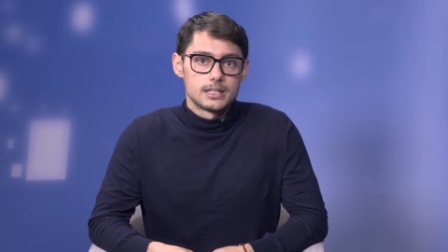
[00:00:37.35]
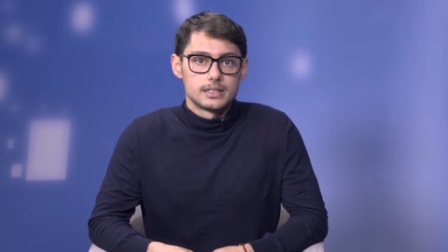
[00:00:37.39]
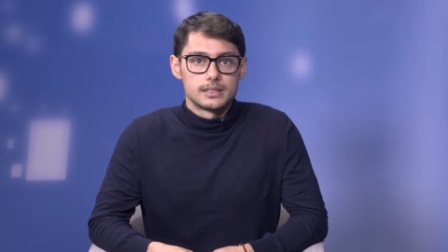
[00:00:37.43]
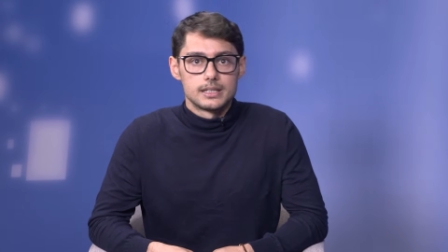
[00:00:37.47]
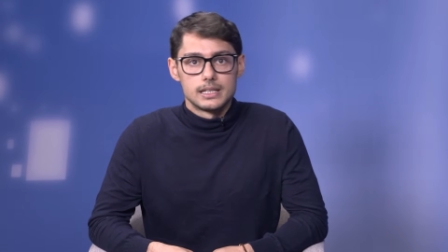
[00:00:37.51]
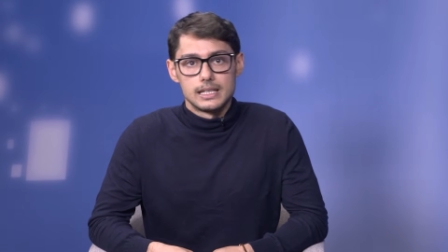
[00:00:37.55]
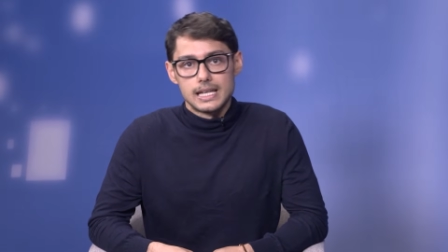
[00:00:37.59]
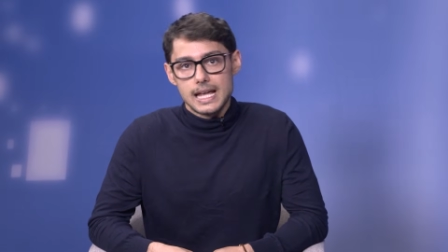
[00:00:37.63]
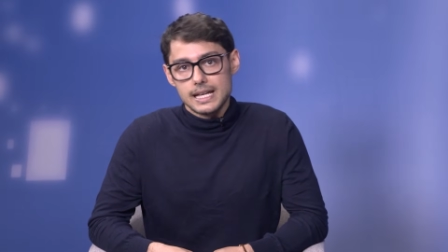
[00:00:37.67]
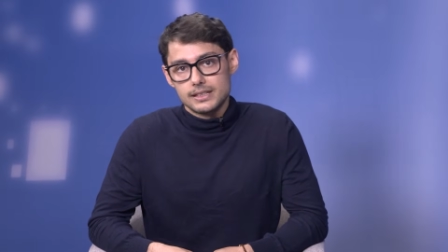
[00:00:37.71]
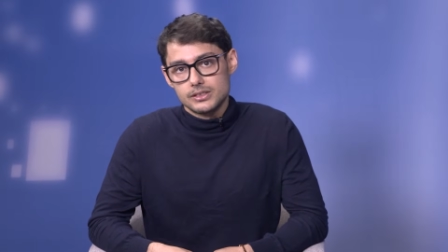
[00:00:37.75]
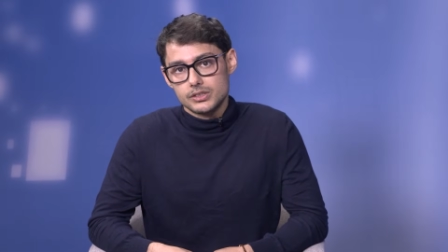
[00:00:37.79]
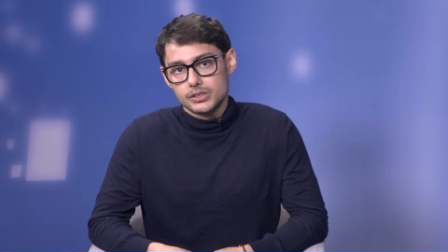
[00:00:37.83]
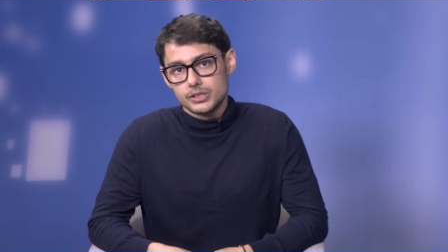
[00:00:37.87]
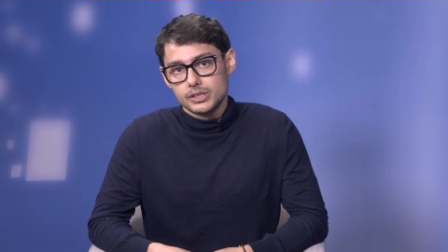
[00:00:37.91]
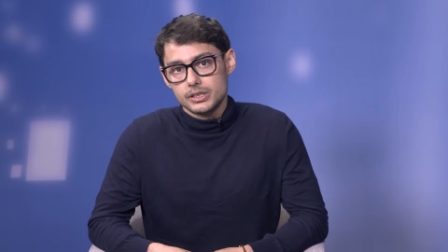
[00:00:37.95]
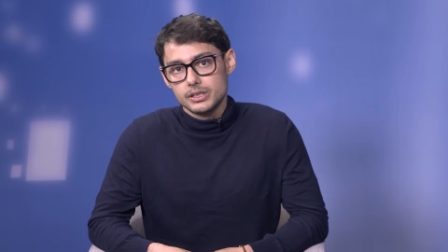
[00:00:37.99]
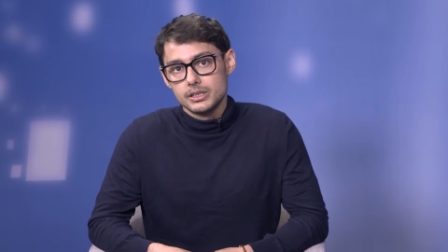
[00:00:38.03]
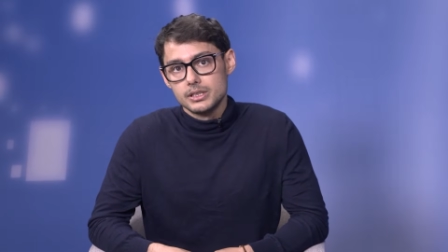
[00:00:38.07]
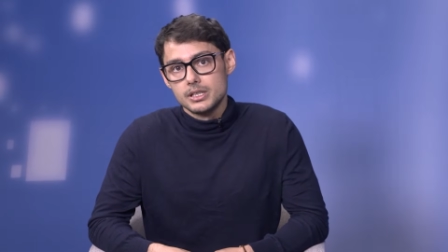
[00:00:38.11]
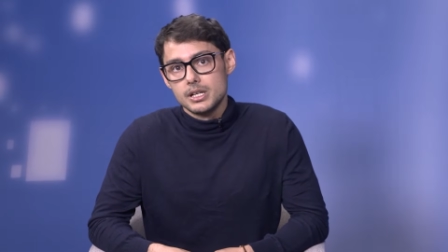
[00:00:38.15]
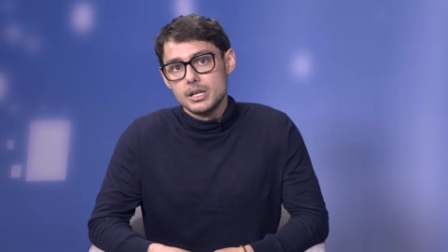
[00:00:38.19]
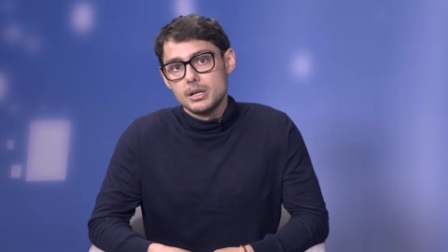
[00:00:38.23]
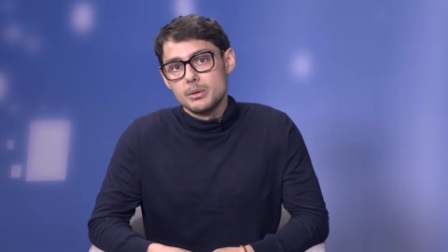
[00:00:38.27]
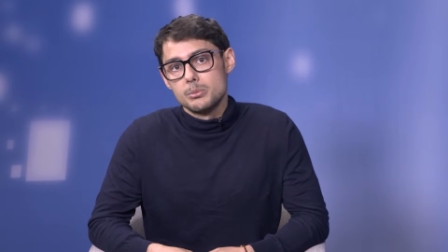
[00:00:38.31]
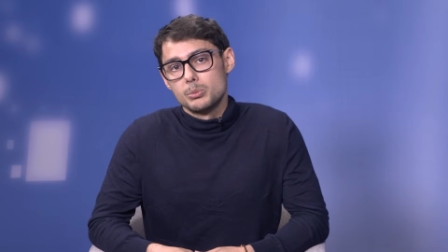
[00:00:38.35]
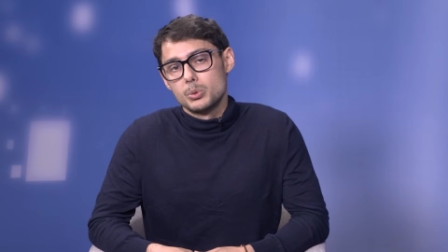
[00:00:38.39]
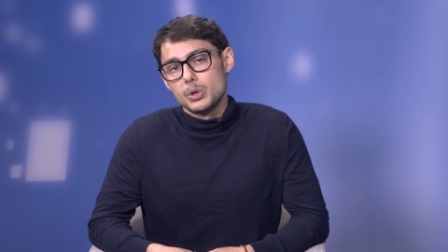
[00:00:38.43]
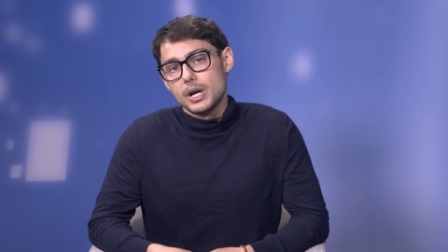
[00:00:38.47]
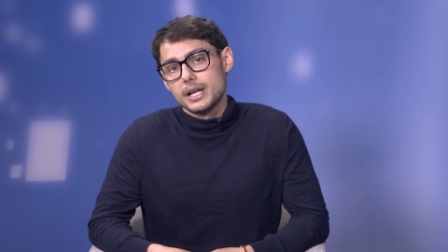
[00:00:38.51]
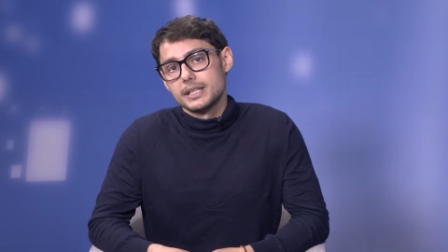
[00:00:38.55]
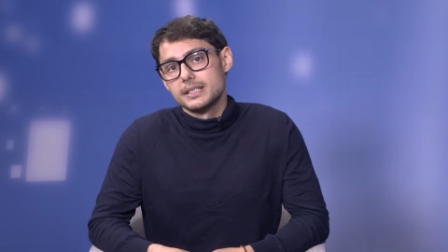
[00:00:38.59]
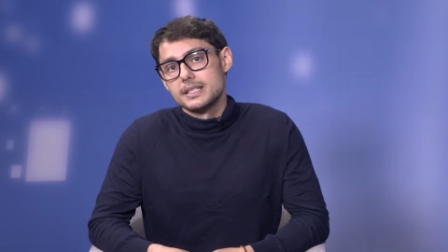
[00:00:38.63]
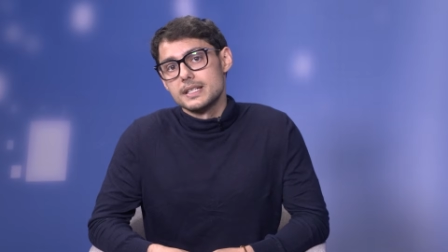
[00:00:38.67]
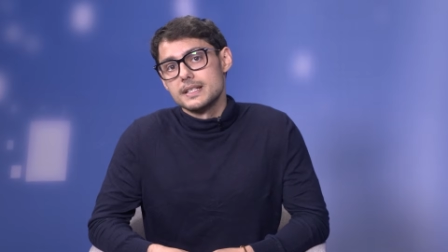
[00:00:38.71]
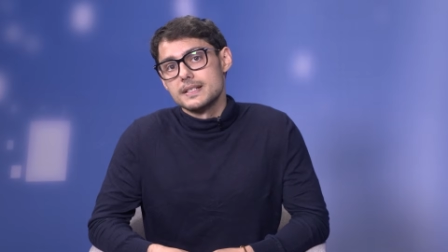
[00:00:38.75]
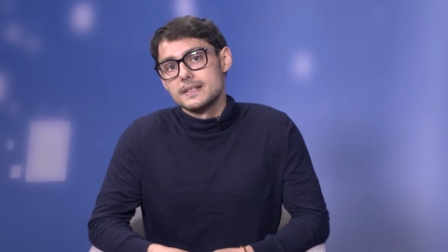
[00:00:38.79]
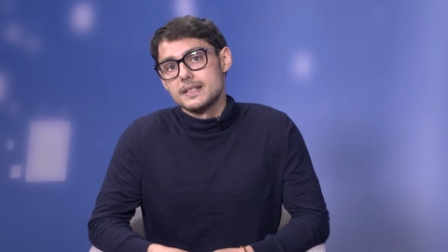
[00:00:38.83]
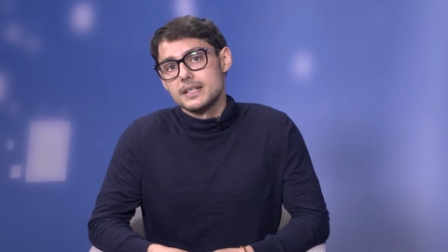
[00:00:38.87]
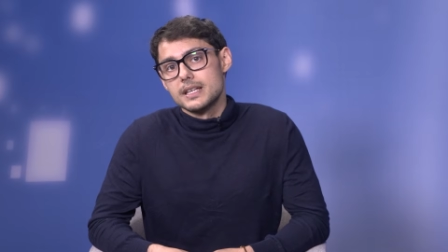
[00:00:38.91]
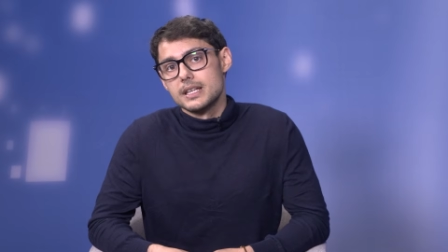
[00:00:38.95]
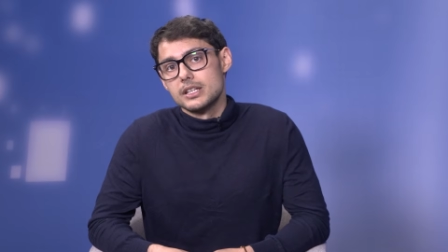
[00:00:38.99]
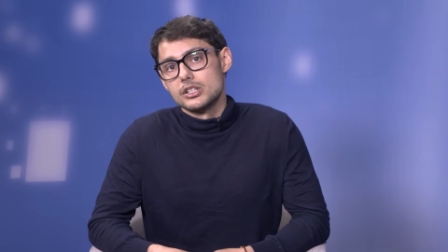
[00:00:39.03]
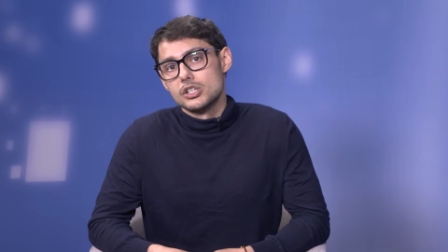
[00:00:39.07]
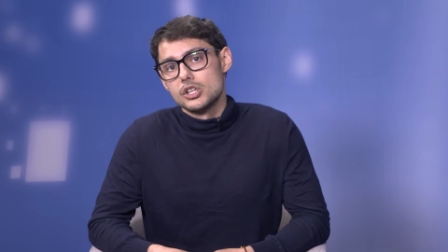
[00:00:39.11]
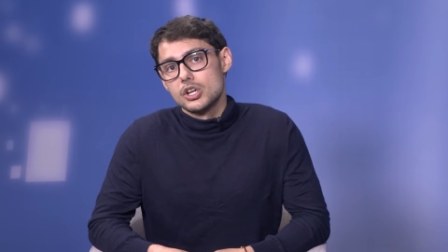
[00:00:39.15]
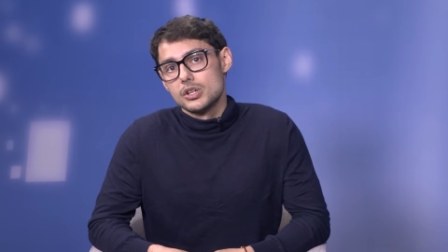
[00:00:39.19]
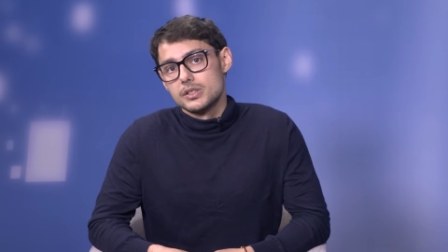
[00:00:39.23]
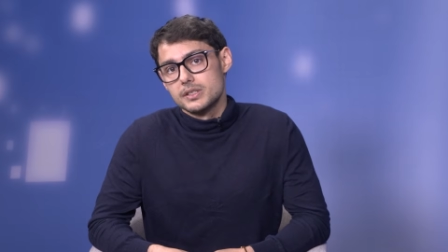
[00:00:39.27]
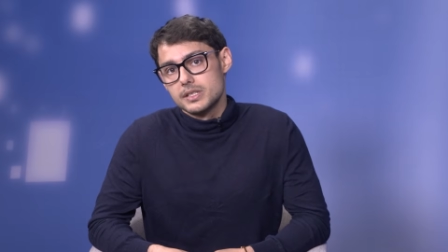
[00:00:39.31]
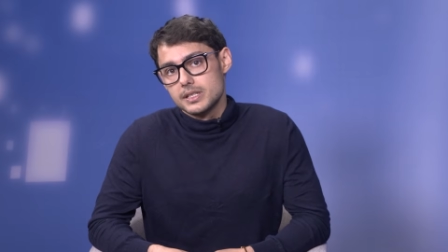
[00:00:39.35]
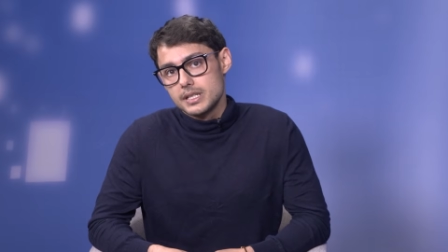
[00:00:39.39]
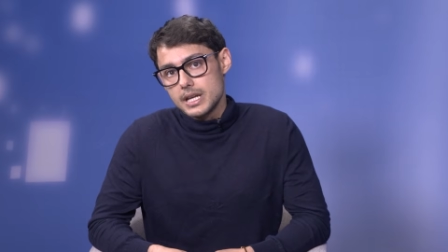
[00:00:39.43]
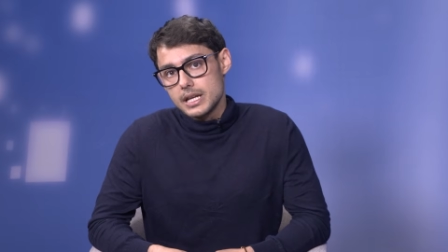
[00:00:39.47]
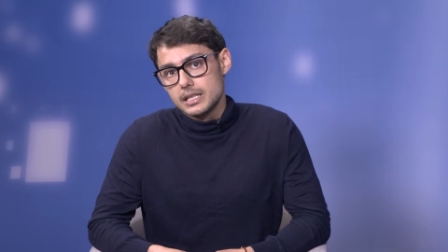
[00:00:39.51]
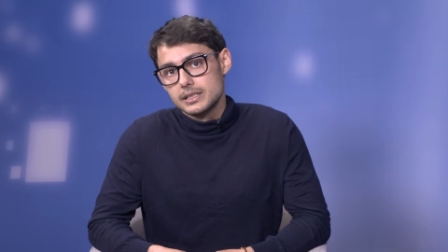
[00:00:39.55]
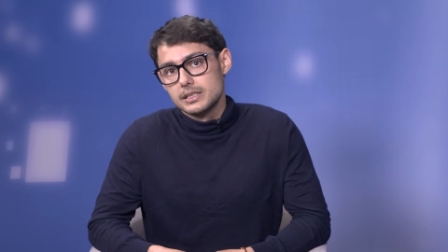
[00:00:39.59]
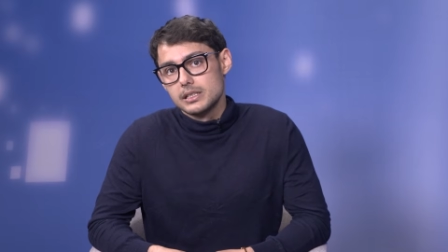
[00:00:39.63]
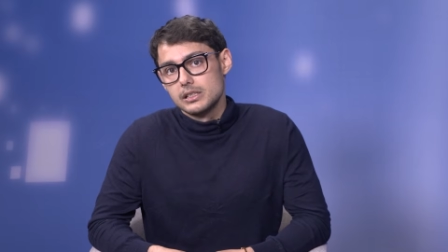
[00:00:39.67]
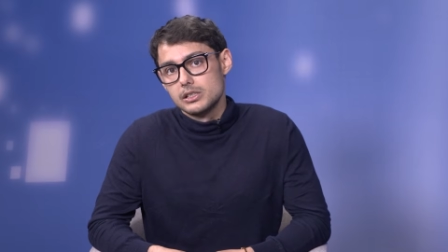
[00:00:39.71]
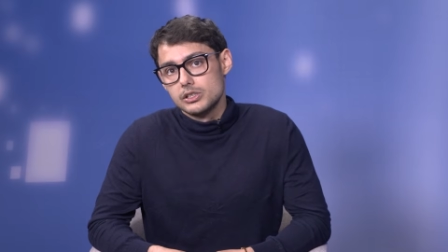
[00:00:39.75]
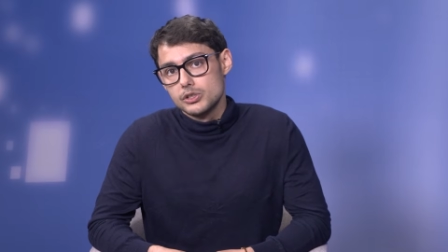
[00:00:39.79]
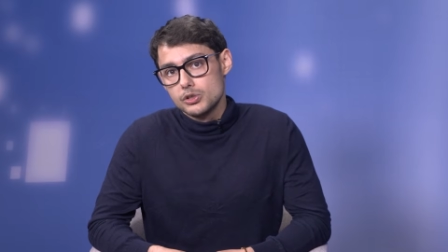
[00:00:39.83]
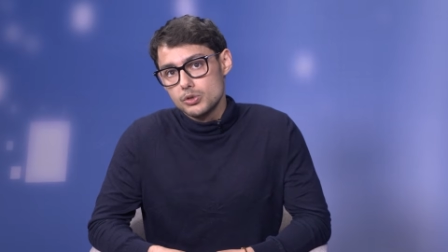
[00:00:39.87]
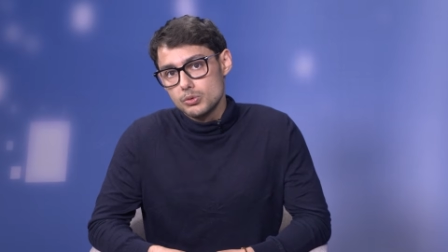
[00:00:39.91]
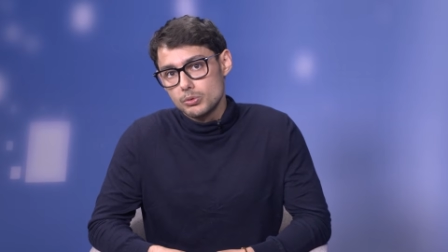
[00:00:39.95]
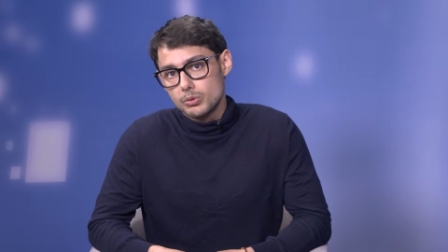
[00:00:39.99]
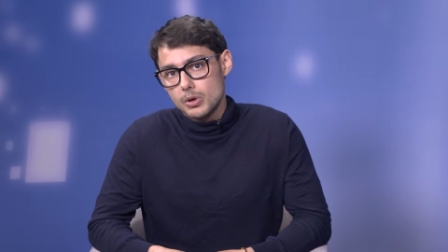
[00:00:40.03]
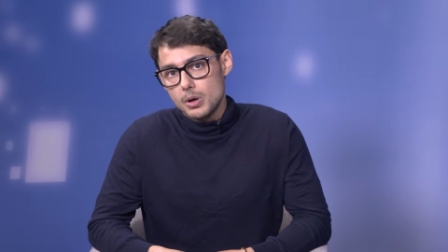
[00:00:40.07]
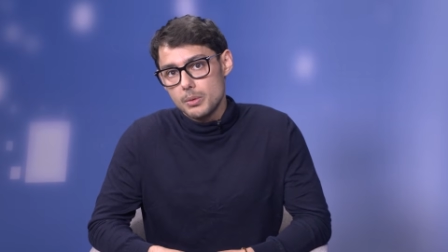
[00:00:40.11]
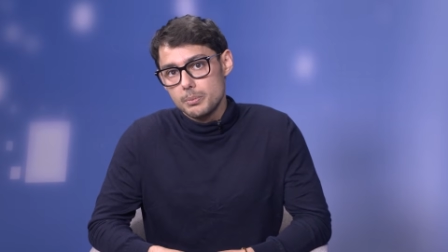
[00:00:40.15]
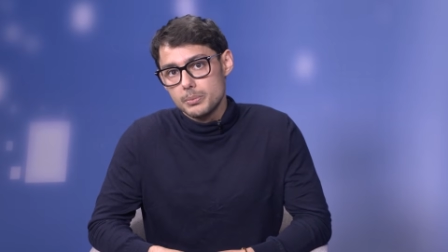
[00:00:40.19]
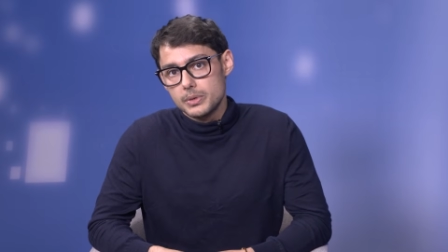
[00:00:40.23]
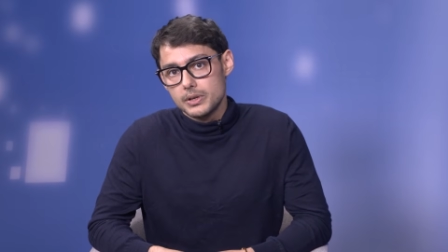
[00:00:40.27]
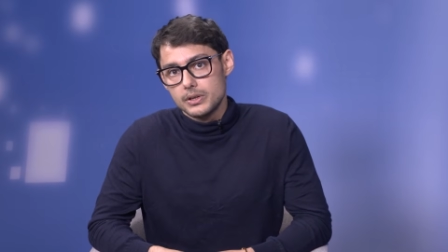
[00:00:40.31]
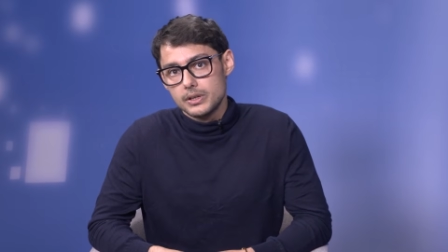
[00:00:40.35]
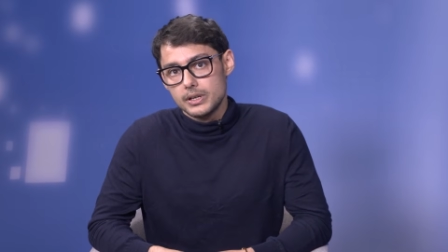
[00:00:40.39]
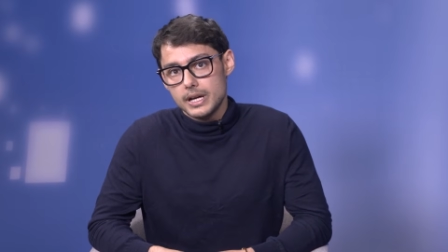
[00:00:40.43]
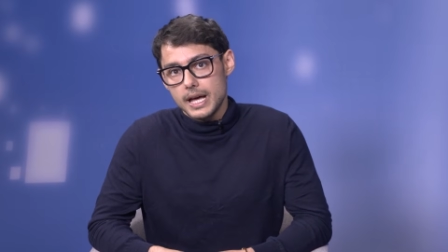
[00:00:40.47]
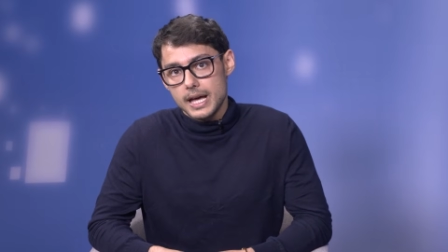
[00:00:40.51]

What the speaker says: the latter, practiced in continental Europe